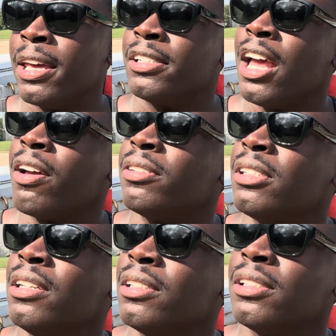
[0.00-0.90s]
As y'all can
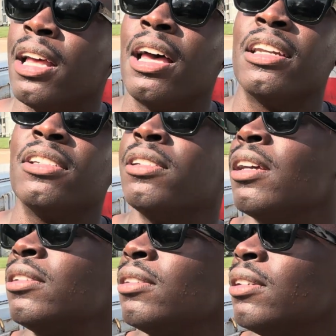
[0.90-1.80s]
see, the sun is
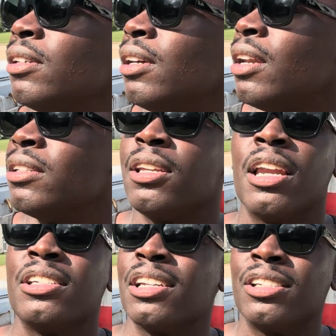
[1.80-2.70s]

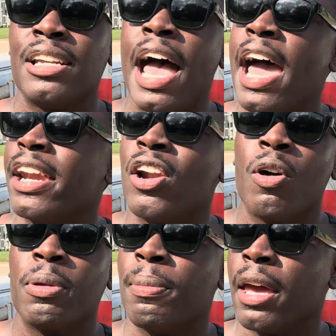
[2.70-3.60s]
just shining
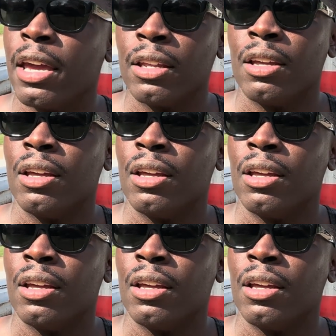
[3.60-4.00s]
on me, man.